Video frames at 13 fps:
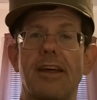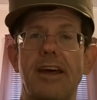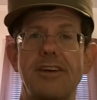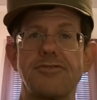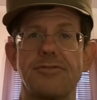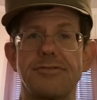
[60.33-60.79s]

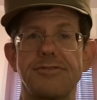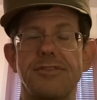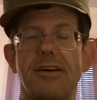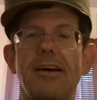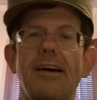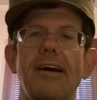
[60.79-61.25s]

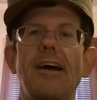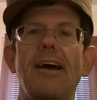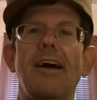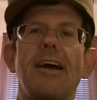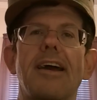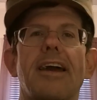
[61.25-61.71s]
allegations,
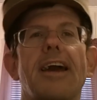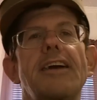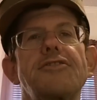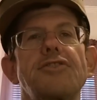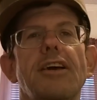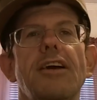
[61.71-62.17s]

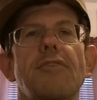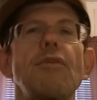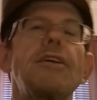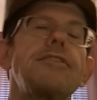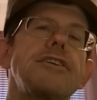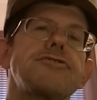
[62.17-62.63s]
engaging
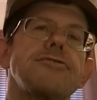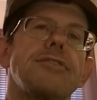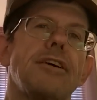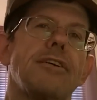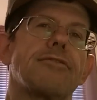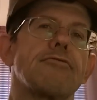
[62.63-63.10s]
in
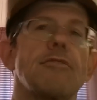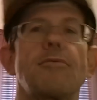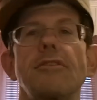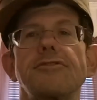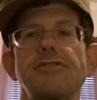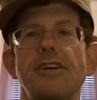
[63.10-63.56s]
rendition of
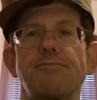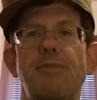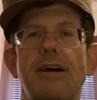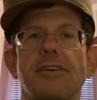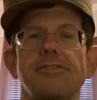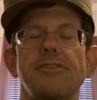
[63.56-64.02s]
criminal
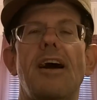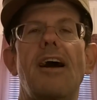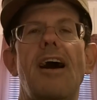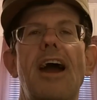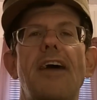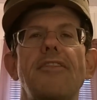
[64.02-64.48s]
suspects,
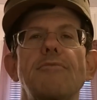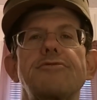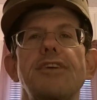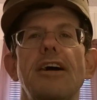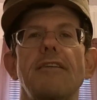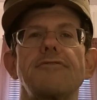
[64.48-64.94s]
and
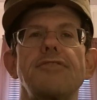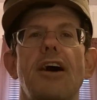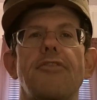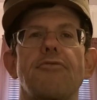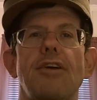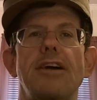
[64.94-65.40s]
themselves
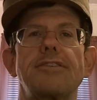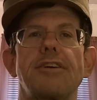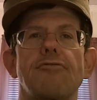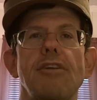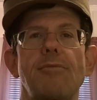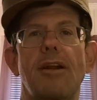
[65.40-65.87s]

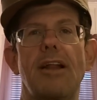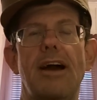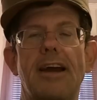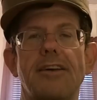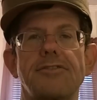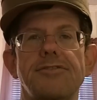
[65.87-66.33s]
authorizing criminal
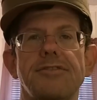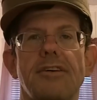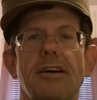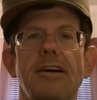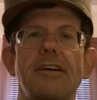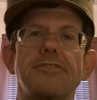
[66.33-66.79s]
acts
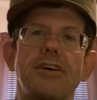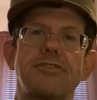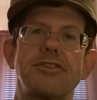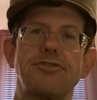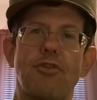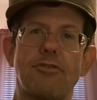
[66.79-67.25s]

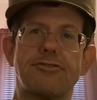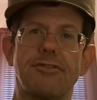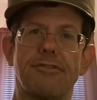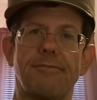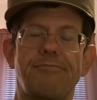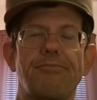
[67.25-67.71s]
such as
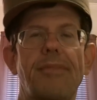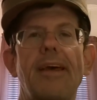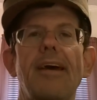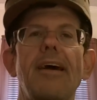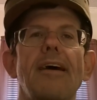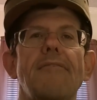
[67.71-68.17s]
torture.
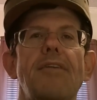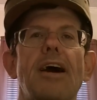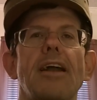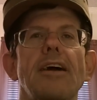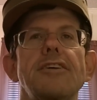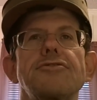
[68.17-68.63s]

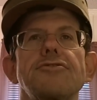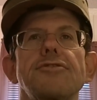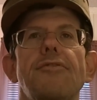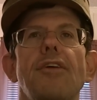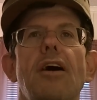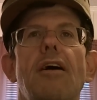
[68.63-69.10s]

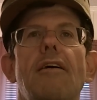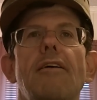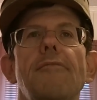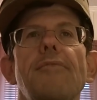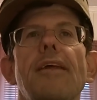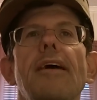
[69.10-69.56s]
Violations of
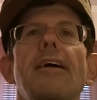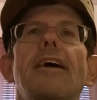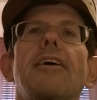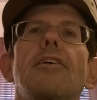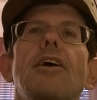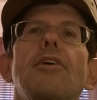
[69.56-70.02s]
law
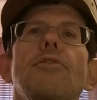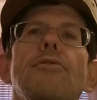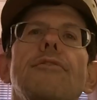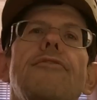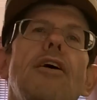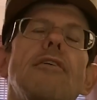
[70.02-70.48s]

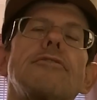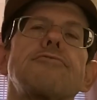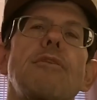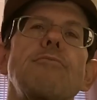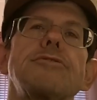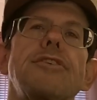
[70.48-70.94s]
include
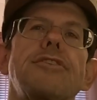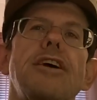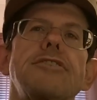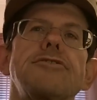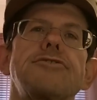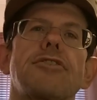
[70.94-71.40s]
false
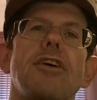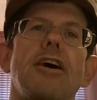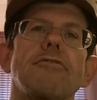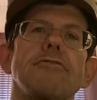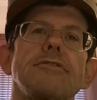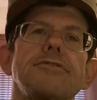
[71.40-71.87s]
representations to
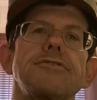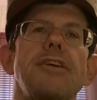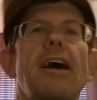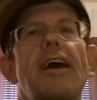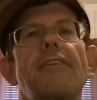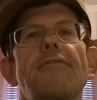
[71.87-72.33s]
Congress
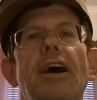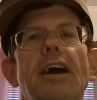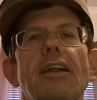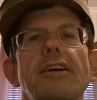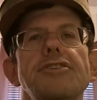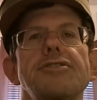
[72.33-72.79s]
and
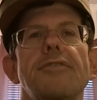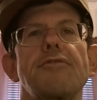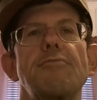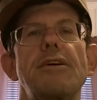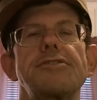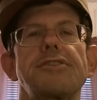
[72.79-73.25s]
violation
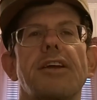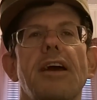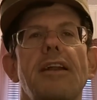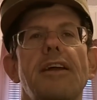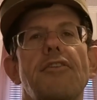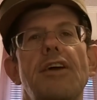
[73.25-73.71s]
of
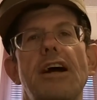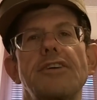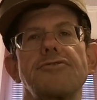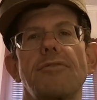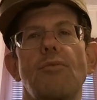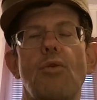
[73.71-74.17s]
domestic and
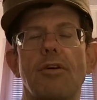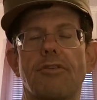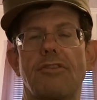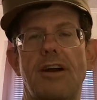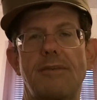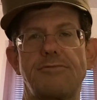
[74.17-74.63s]
international
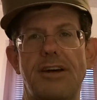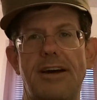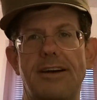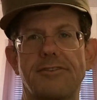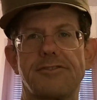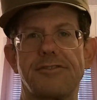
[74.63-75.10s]
war crimes
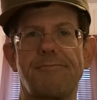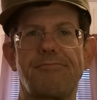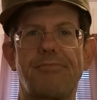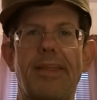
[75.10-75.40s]
acts.